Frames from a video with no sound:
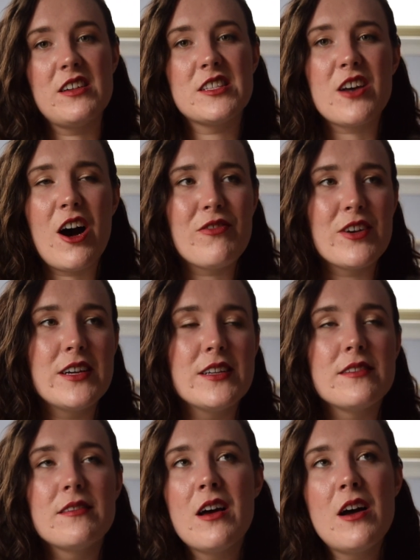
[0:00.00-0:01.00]
It's
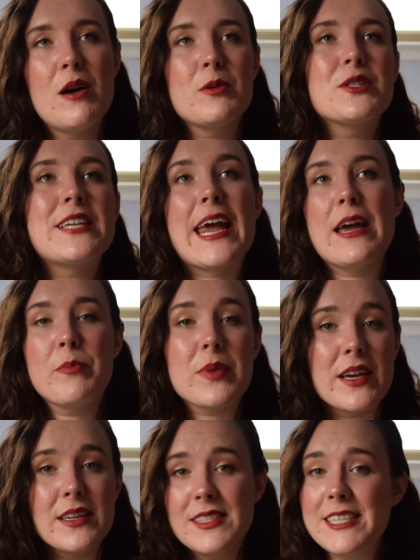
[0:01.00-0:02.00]
often almost
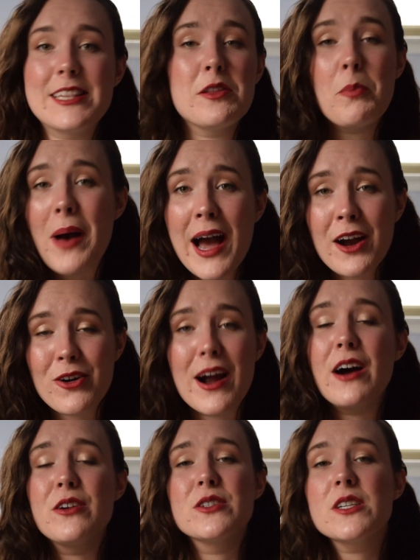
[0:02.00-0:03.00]
ambient in the
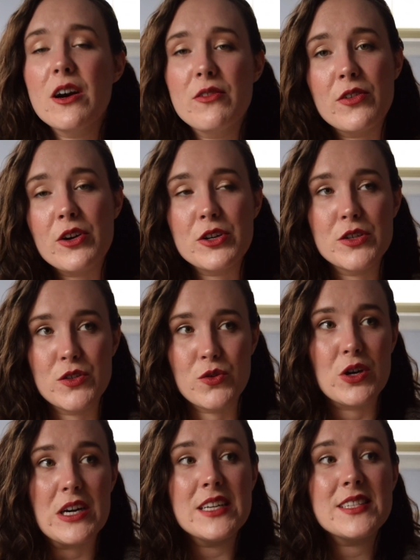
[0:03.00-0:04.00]
background of her
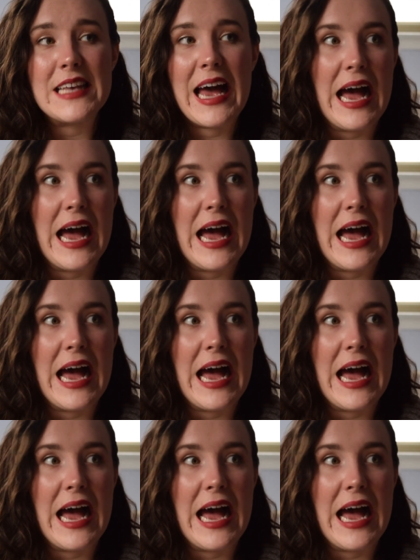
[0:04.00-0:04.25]
stories,